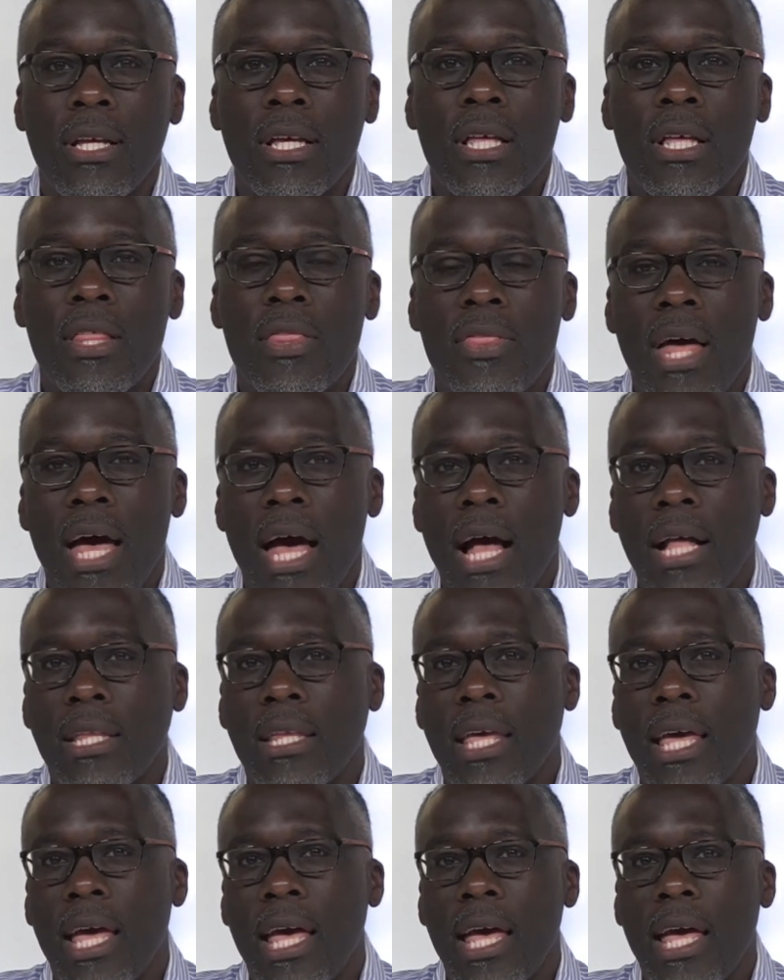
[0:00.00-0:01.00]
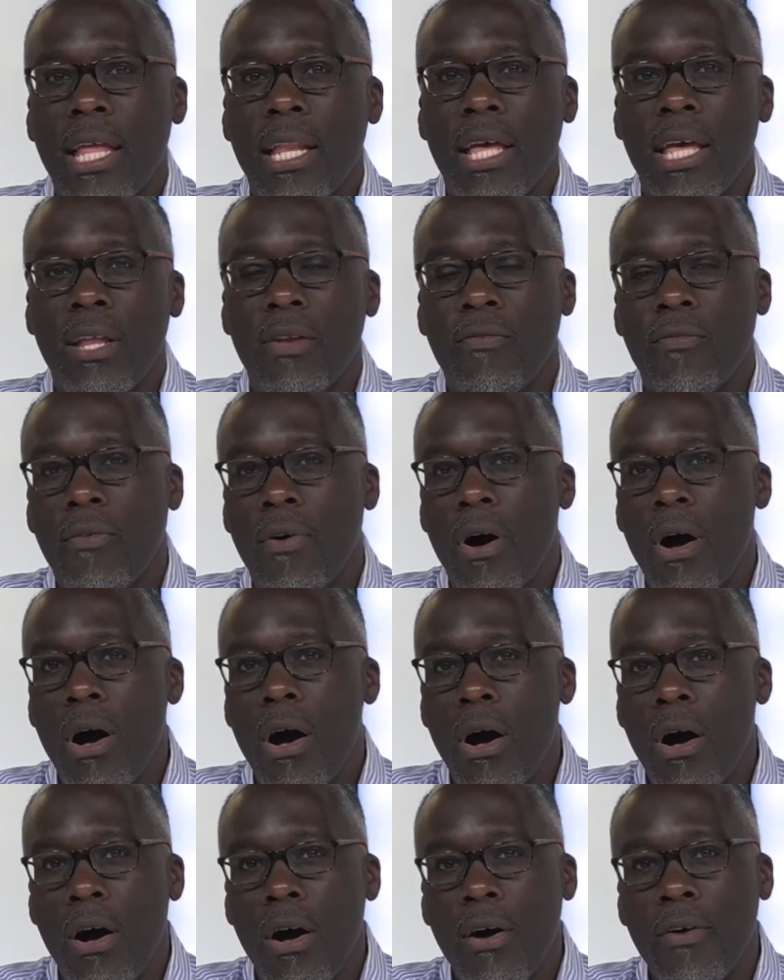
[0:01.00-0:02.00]
that can
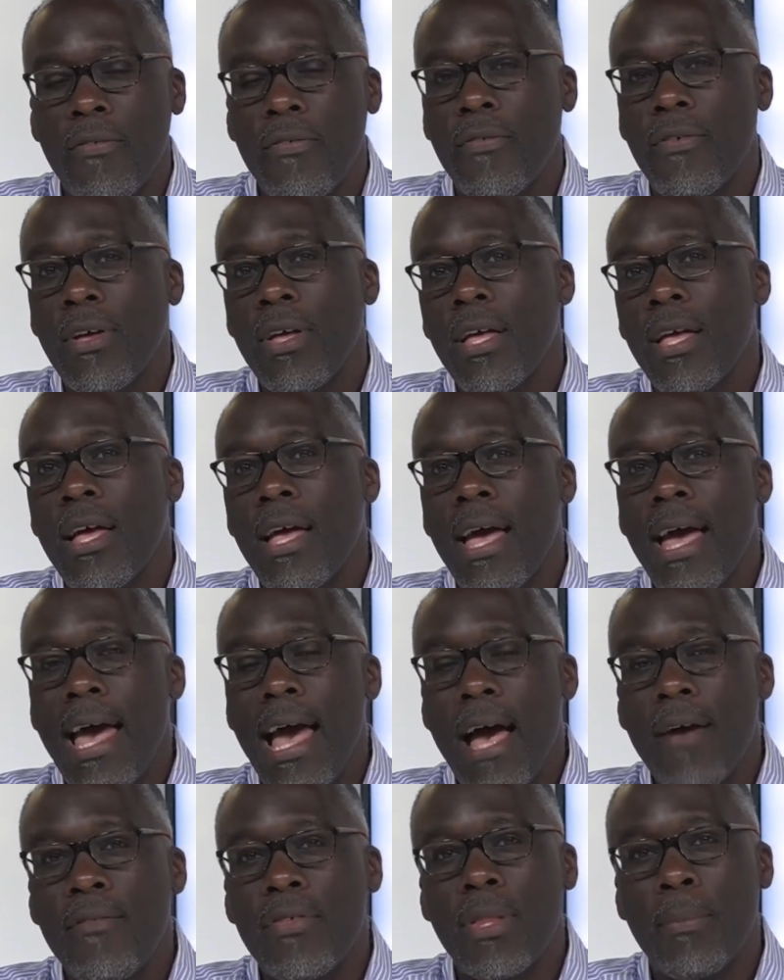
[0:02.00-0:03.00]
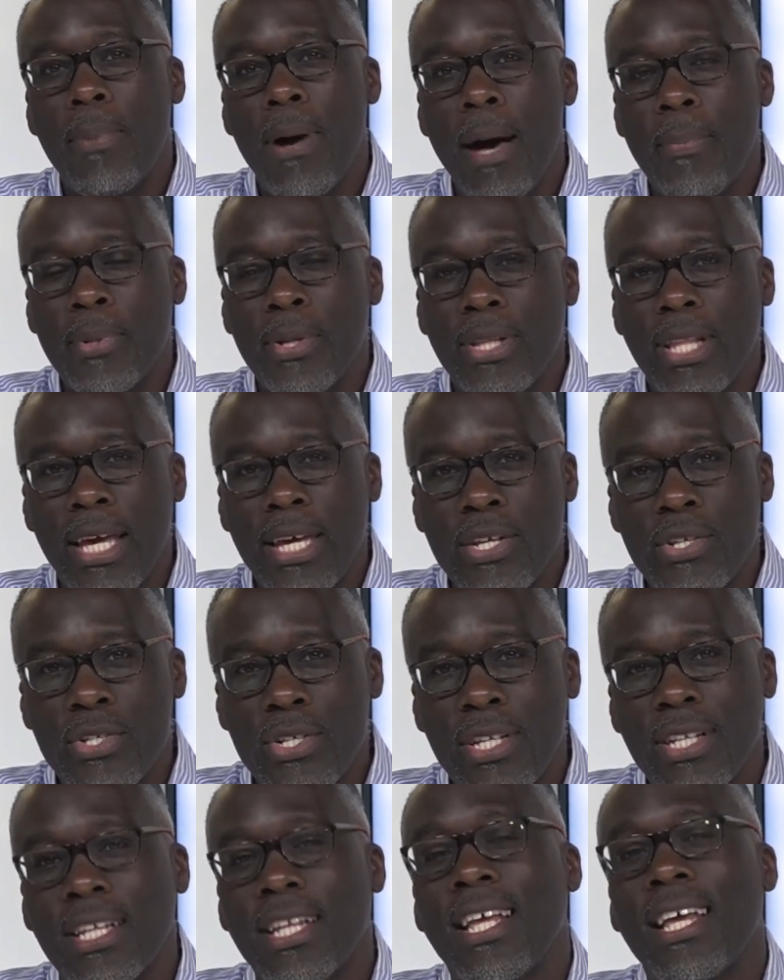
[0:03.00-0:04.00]
involve half of the
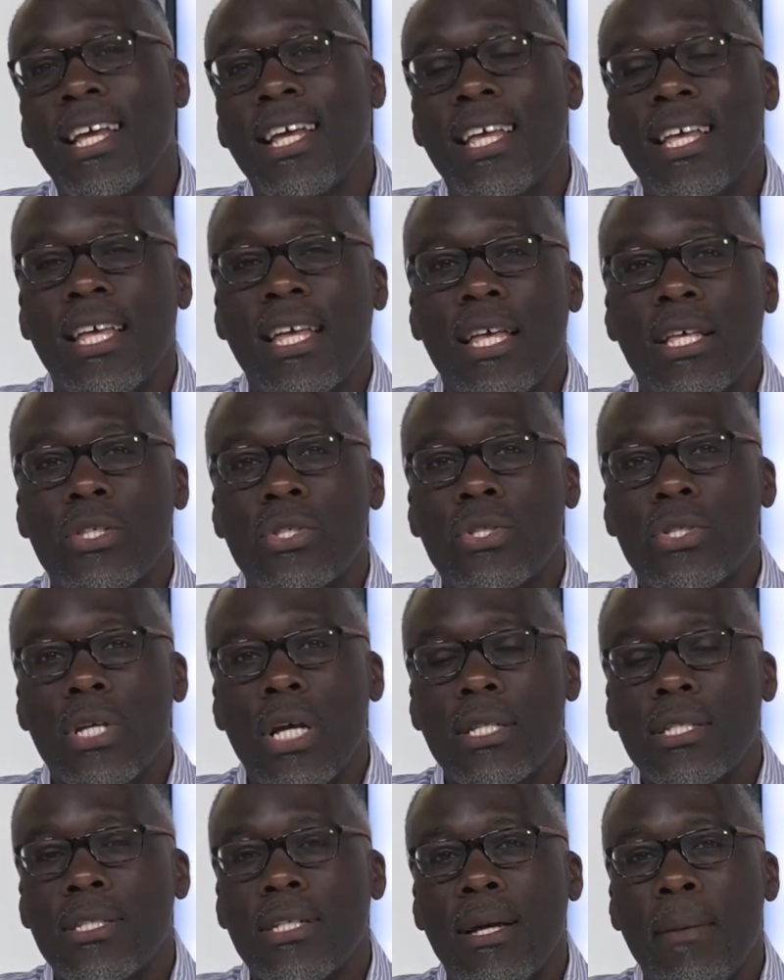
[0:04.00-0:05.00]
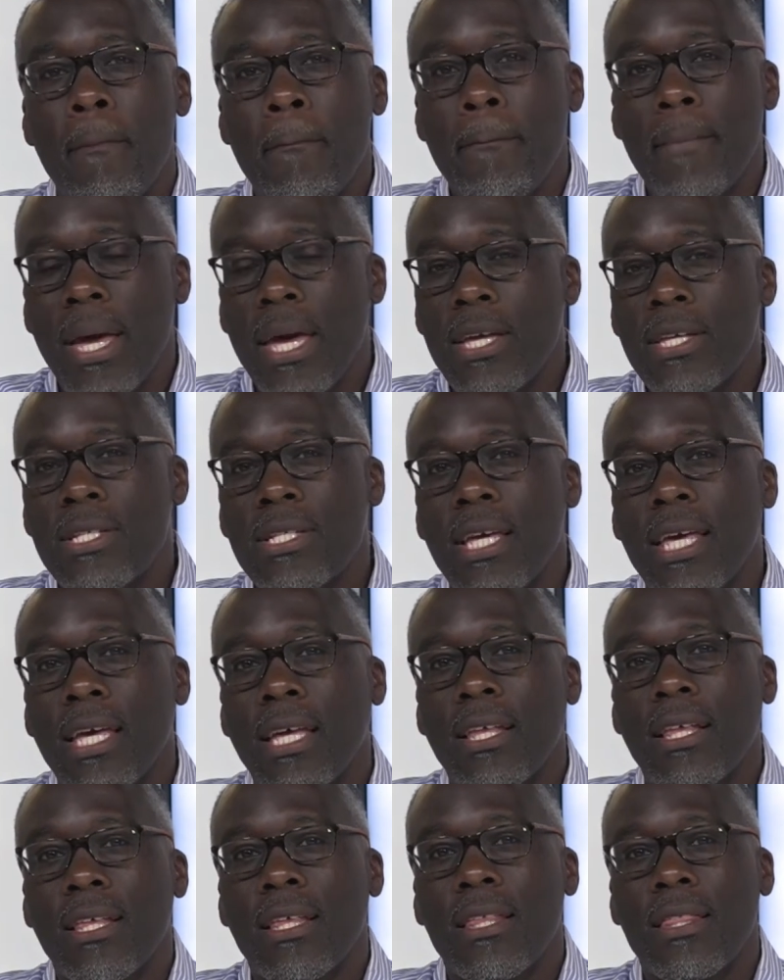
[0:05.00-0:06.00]
population. It's just
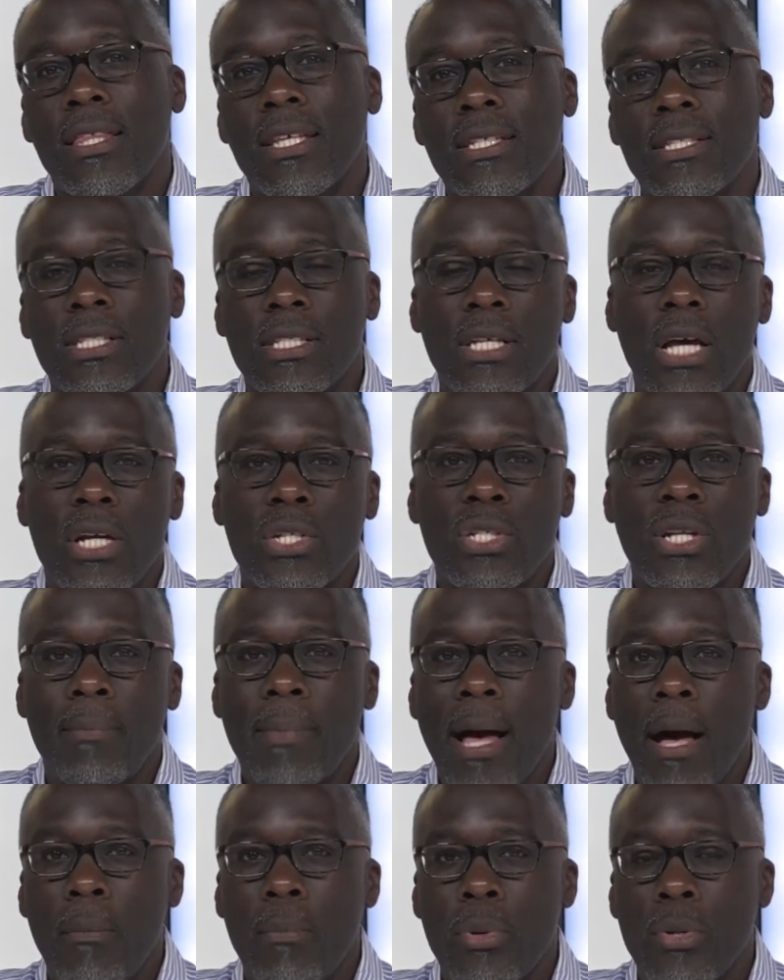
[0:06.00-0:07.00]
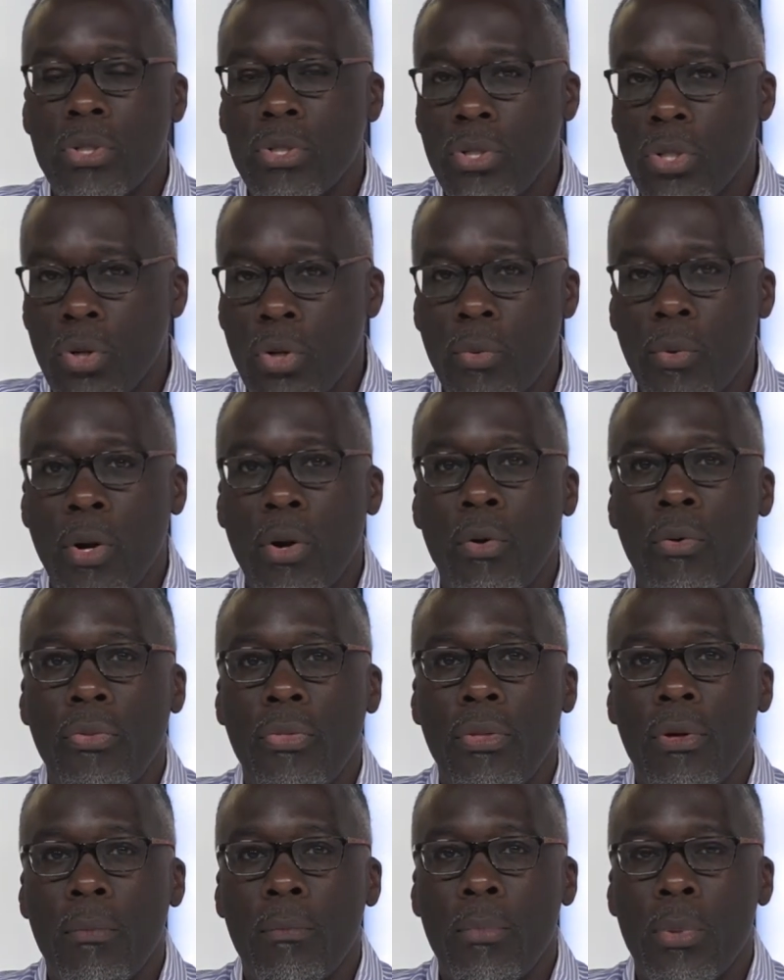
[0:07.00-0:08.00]
amazing, this discussion about personal
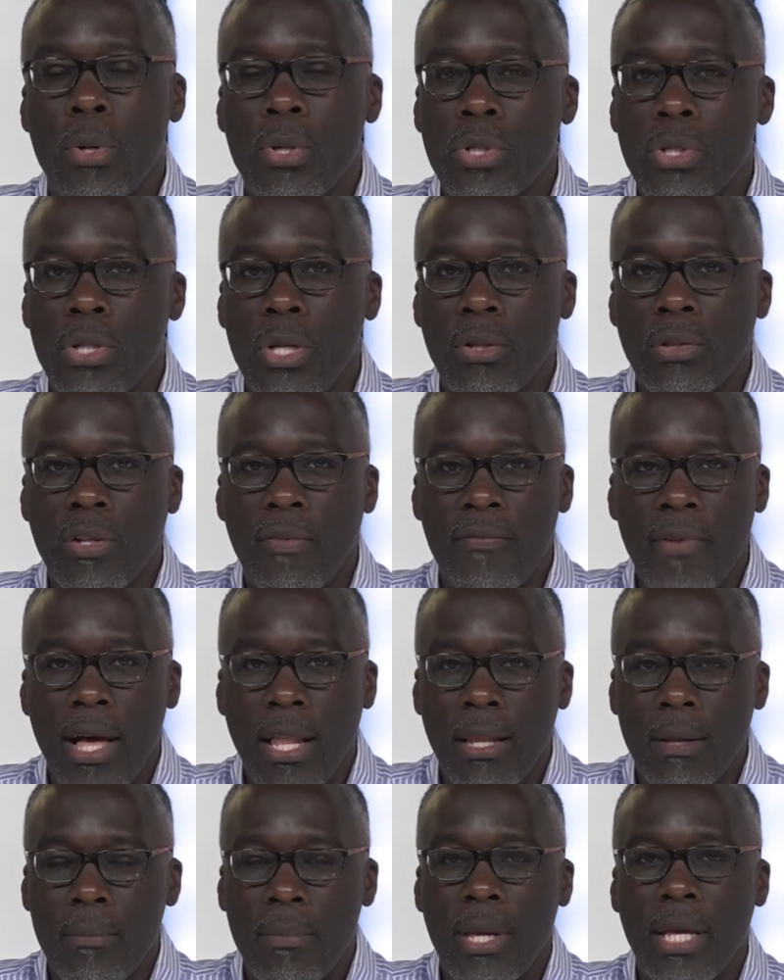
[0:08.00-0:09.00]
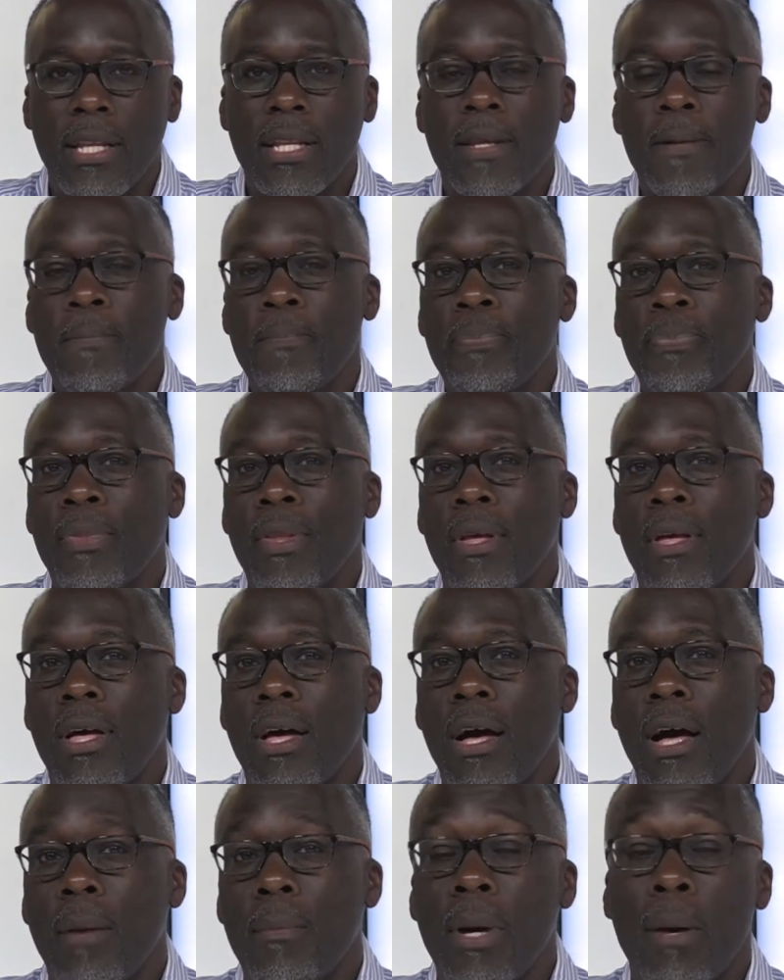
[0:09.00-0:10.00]
growth, personal development,
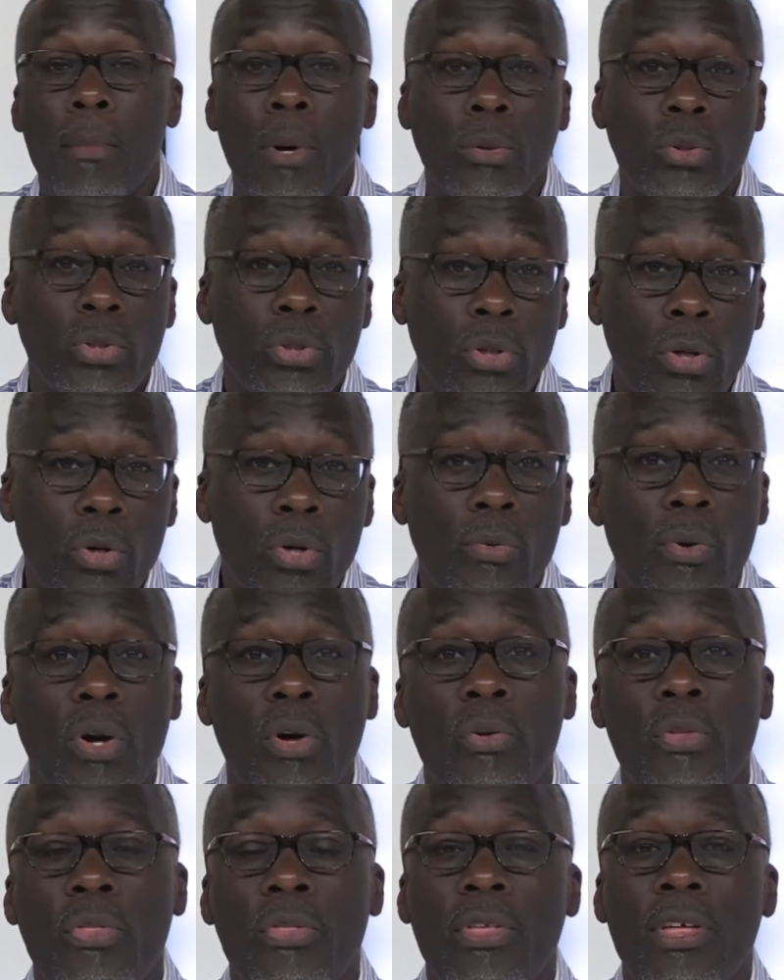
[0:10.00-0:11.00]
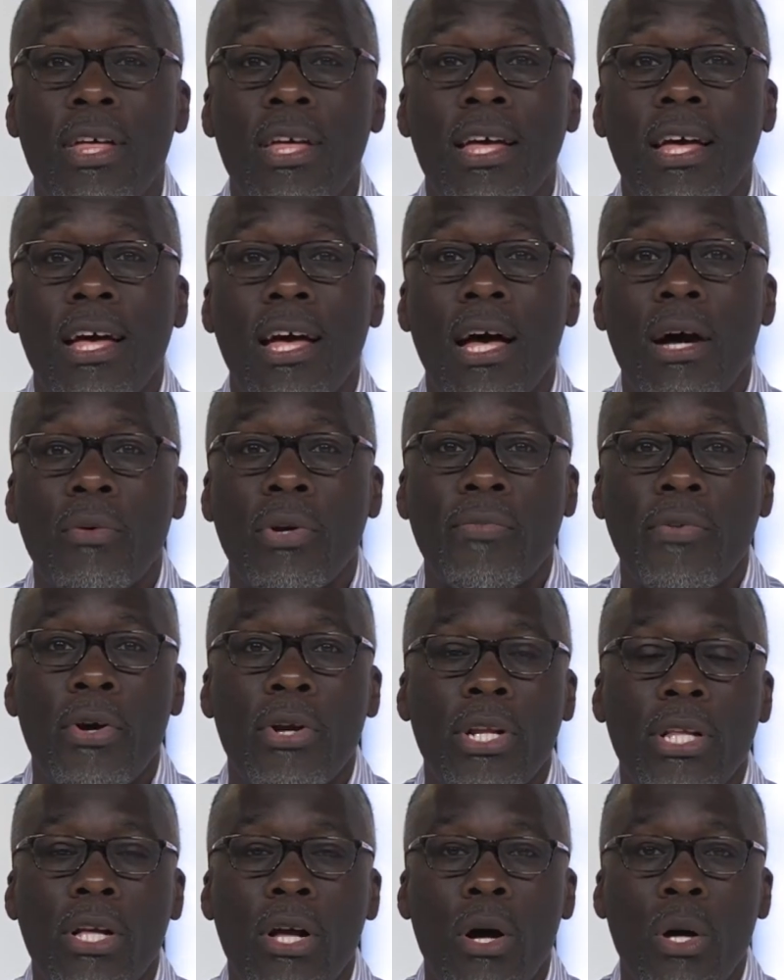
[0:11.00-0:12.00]
um, emotional growth. Uh, we've
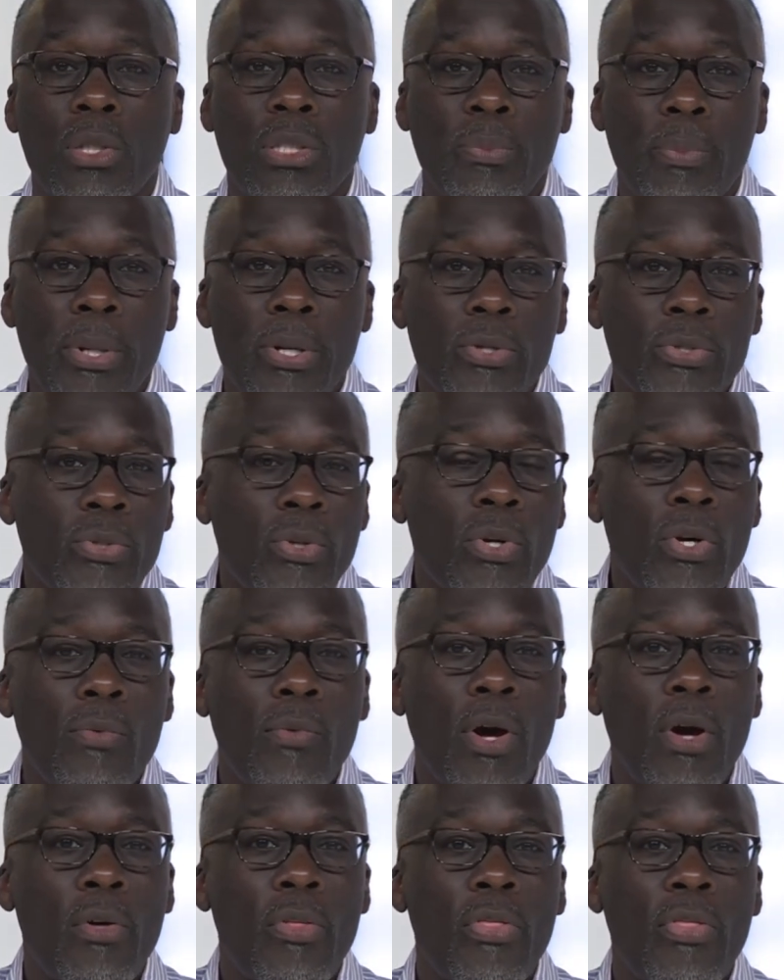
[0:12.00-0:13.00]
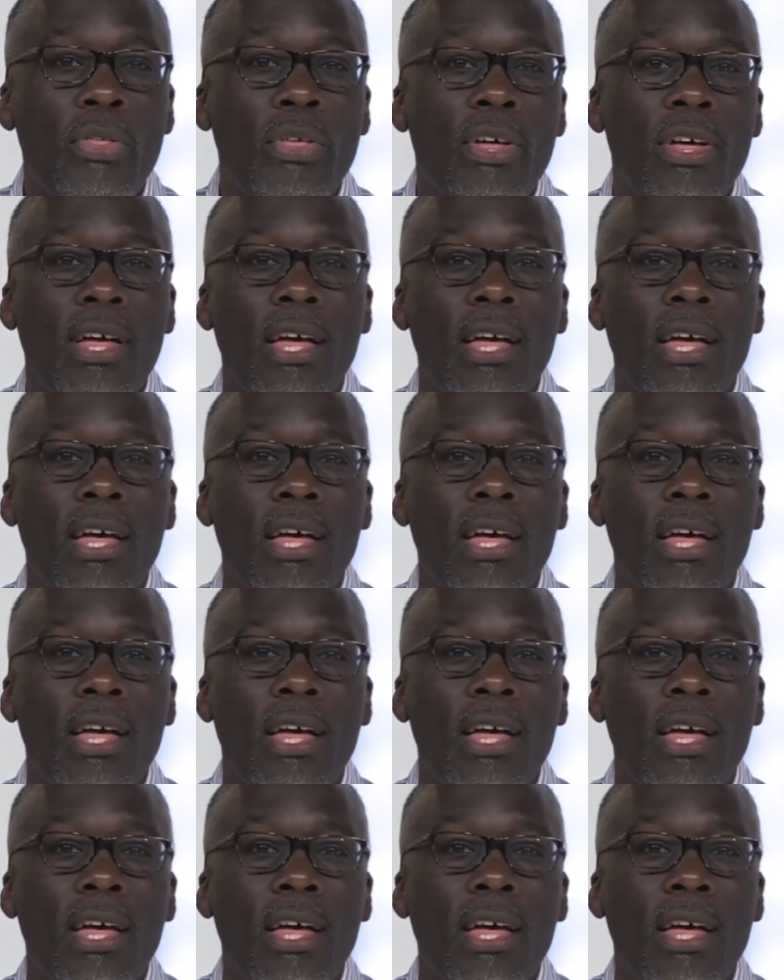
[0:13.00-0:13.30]
heard it called spiritual growth.